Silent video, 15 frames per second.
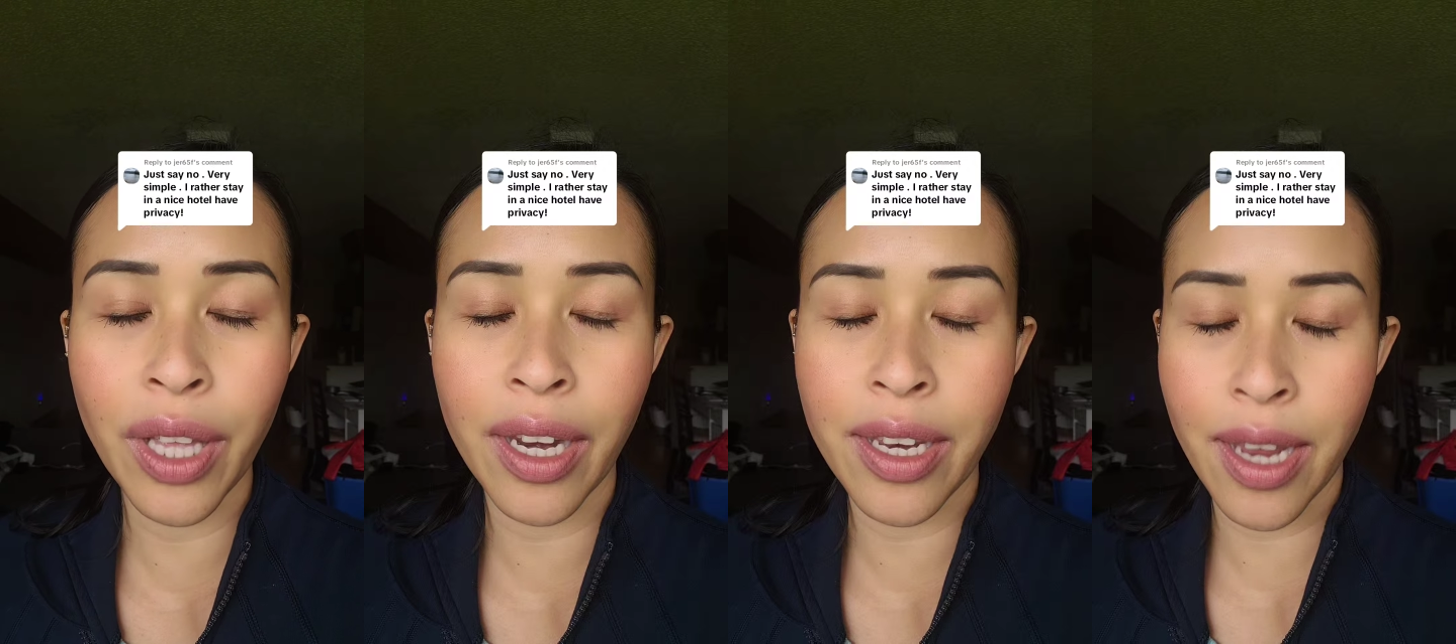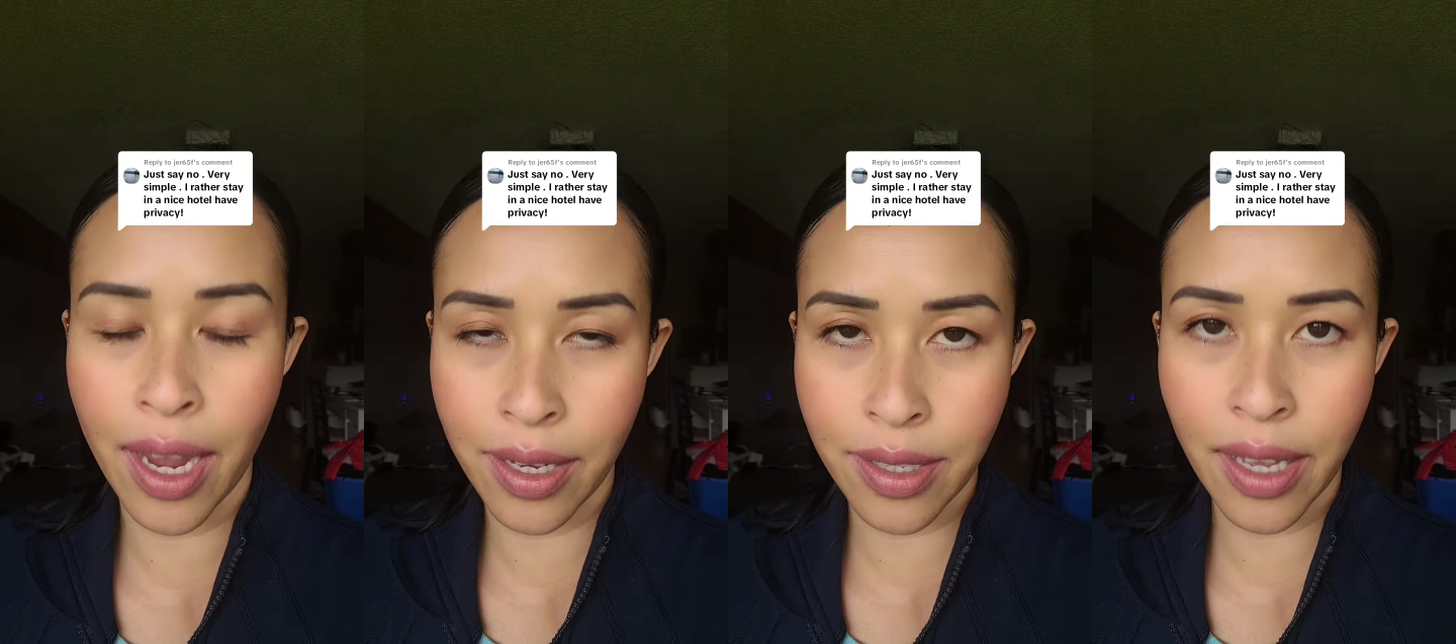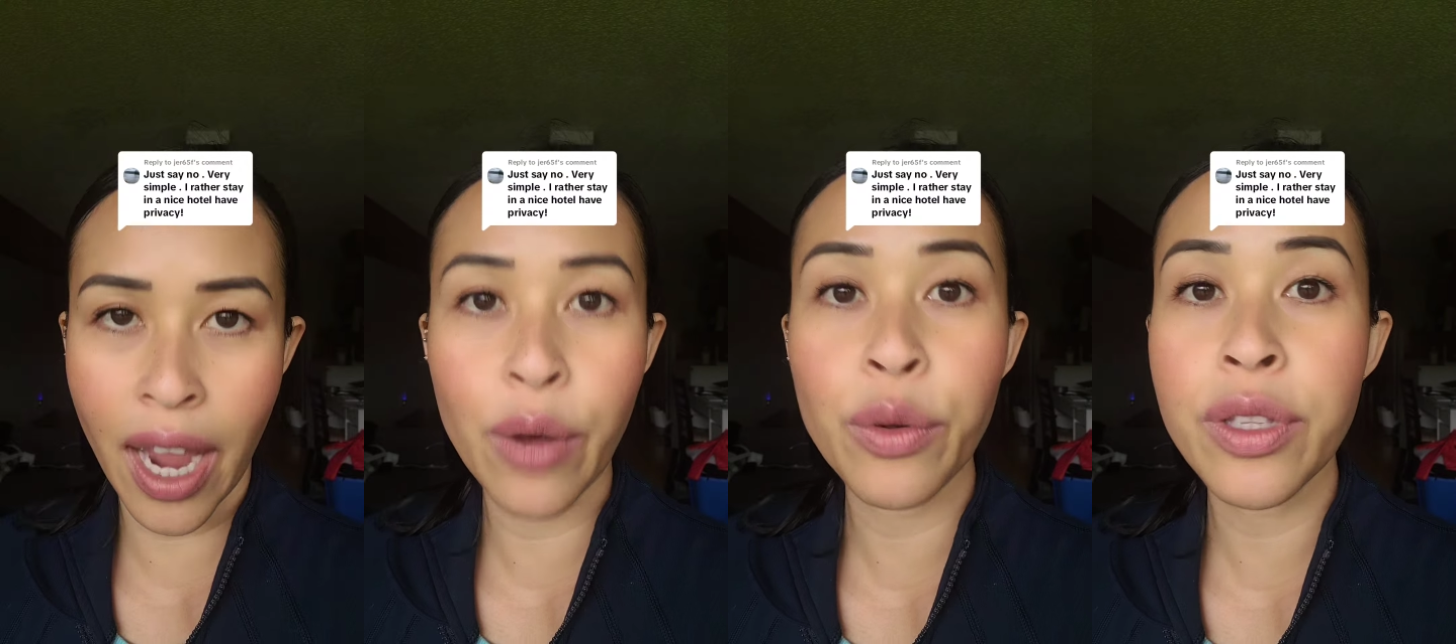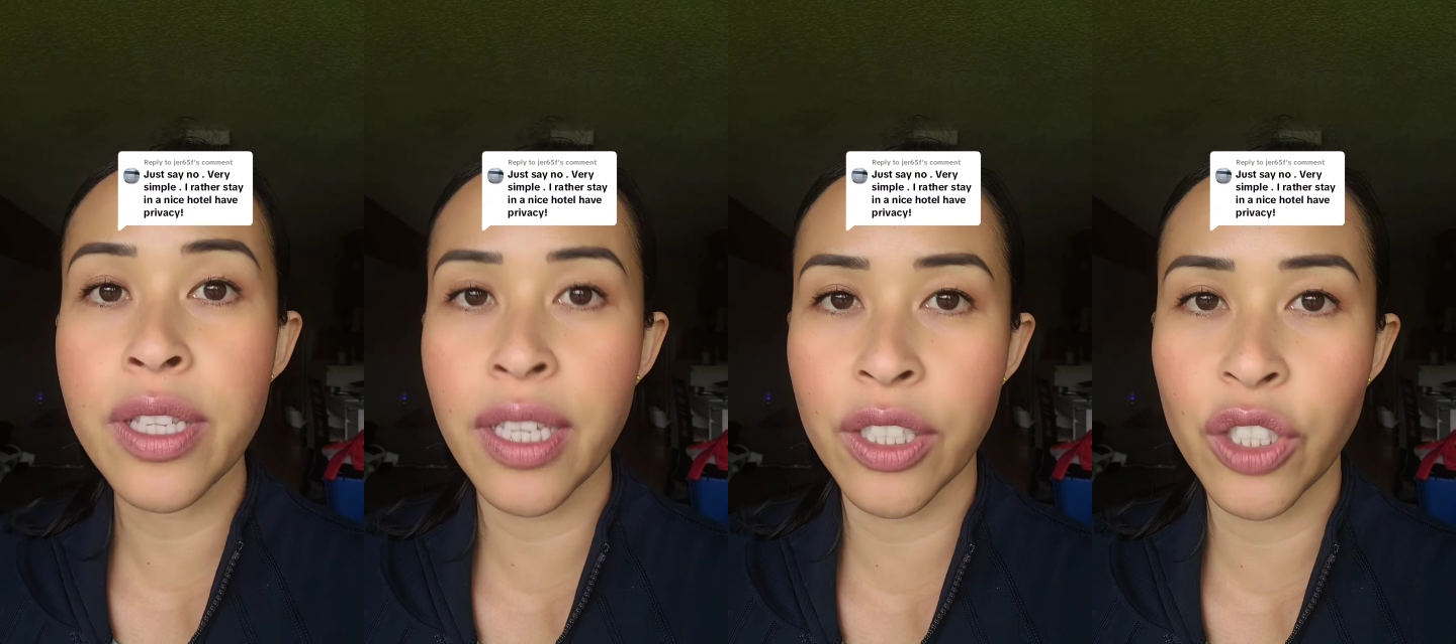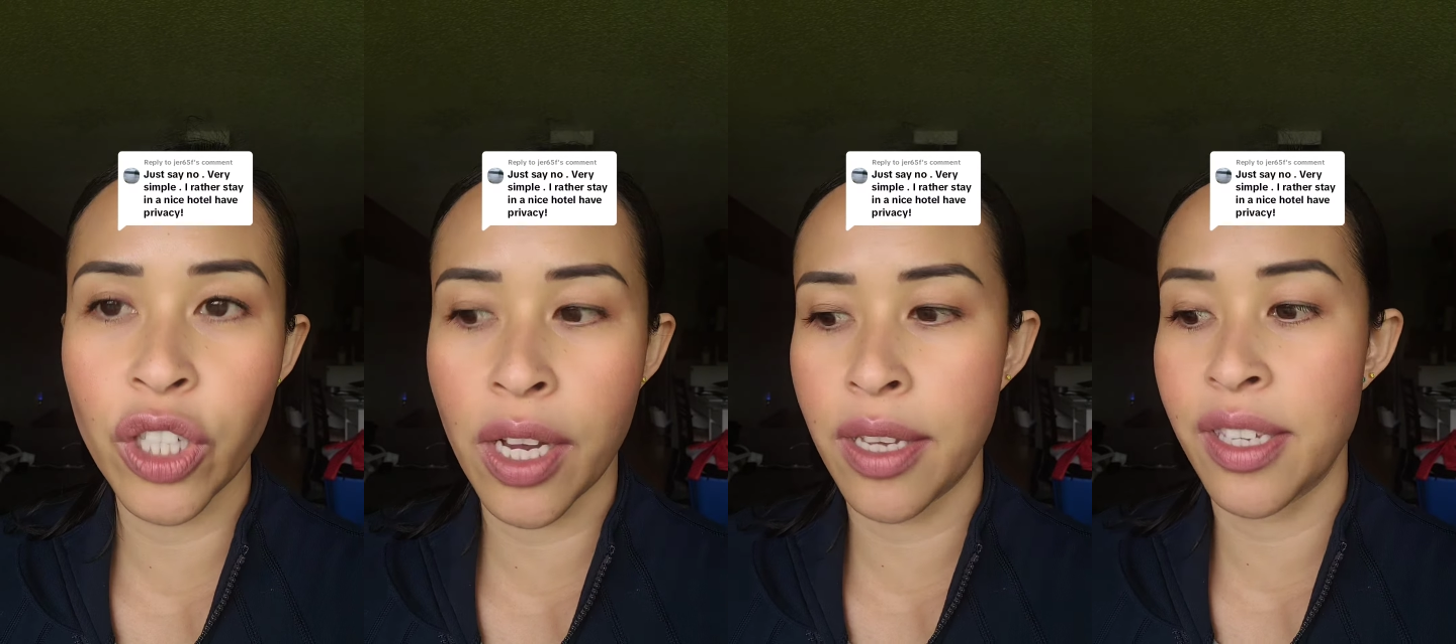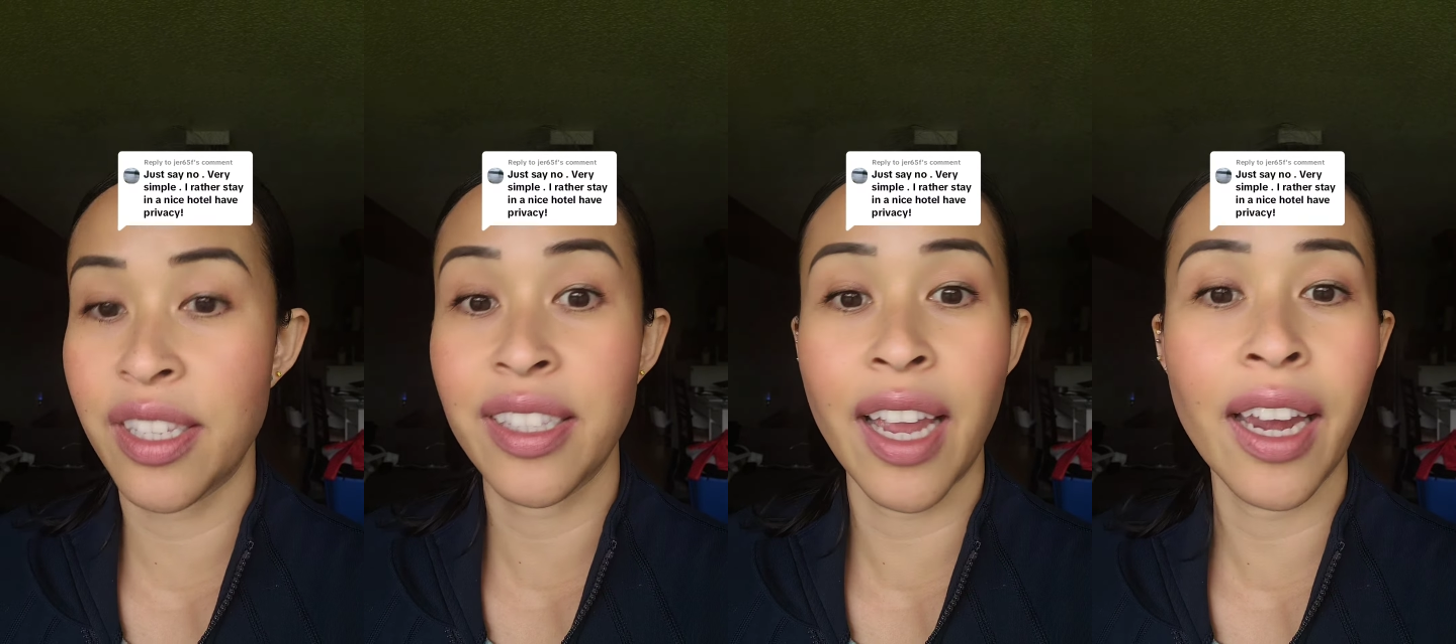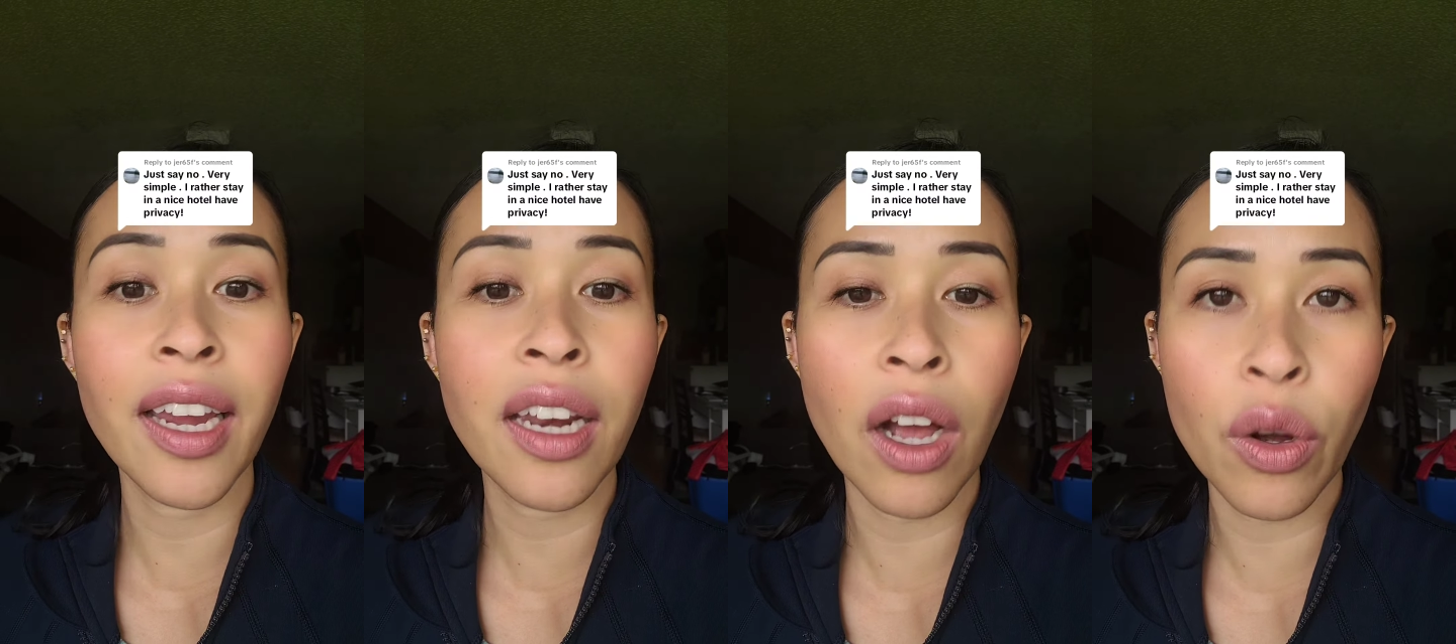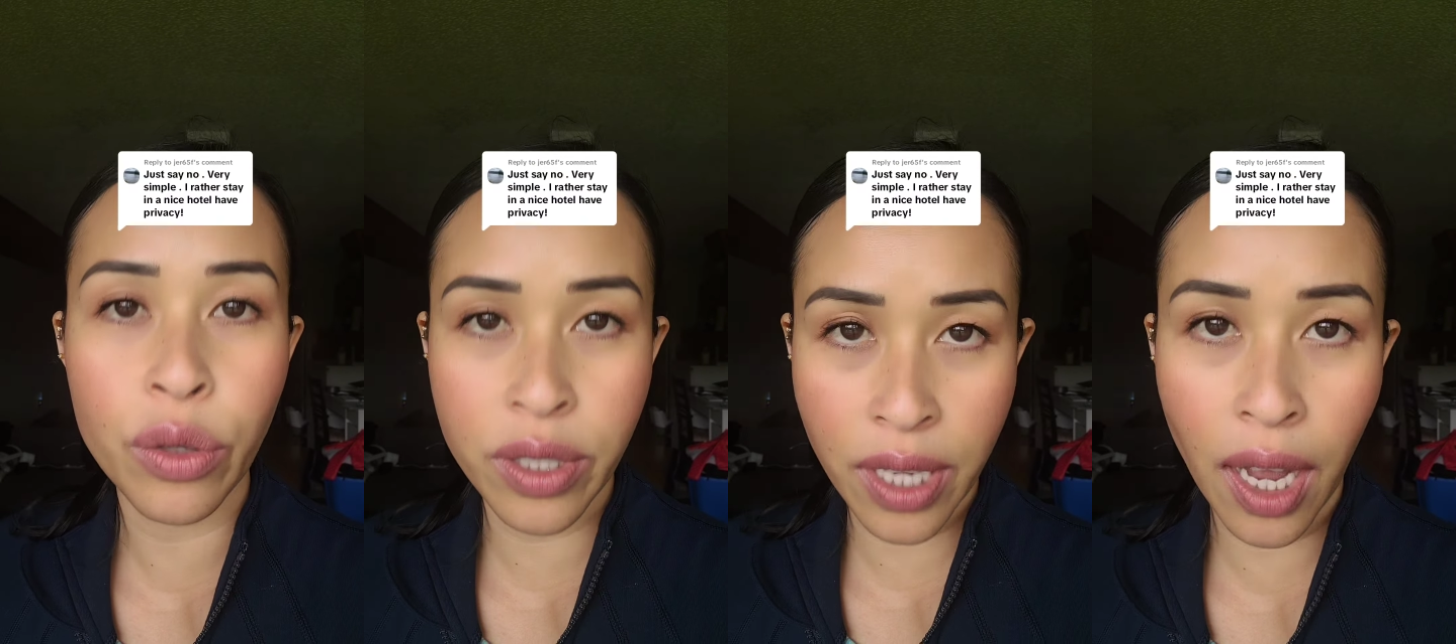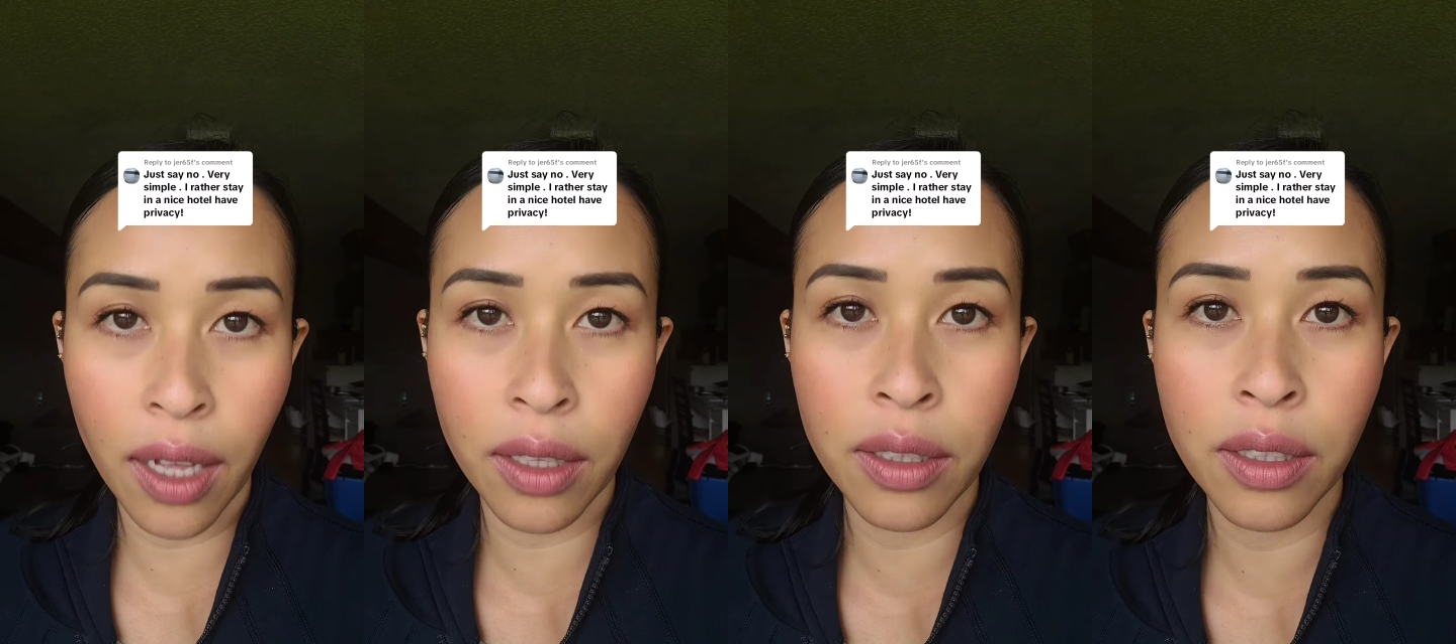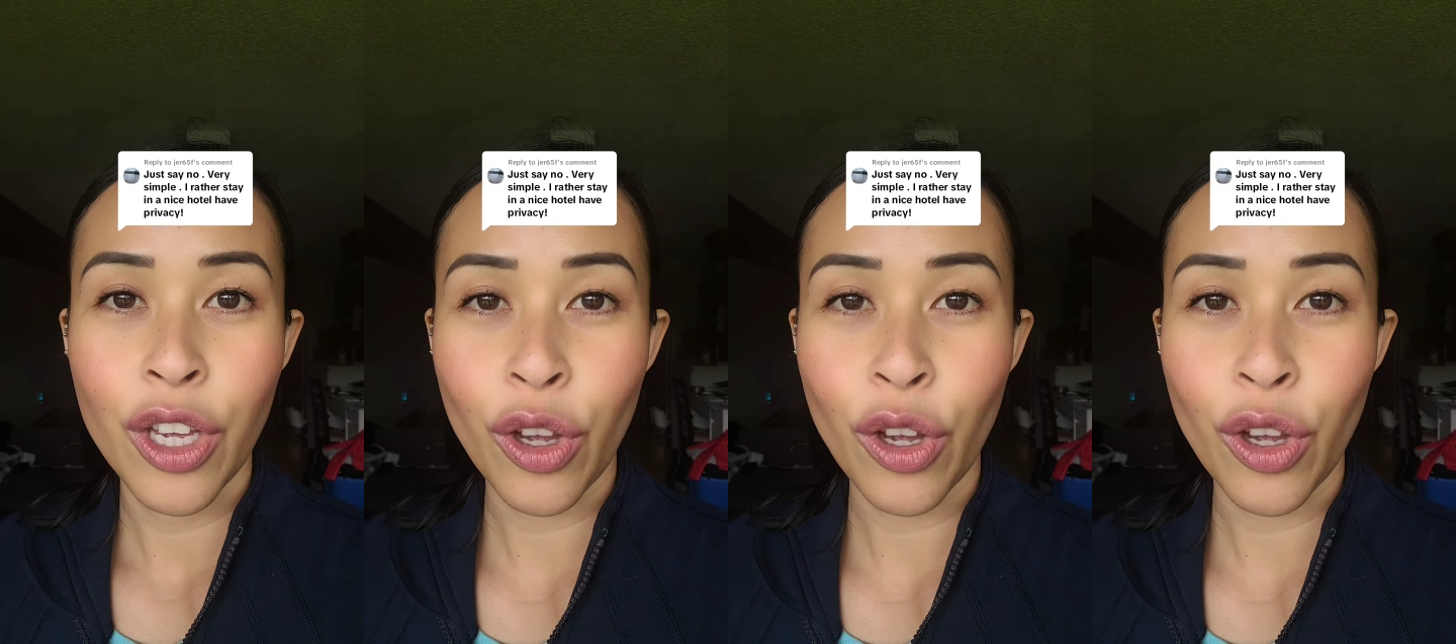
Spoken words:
then yes, I would suggest stay in a hotel.